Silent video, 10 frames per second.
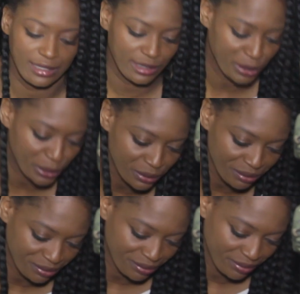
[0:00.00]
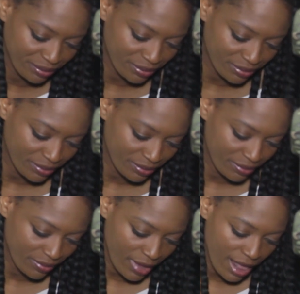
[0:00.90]
So
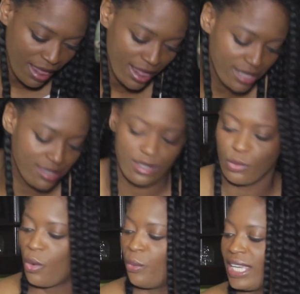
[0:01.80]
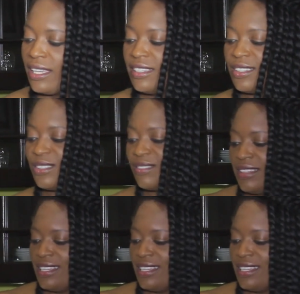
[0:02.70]
let's see what we can do.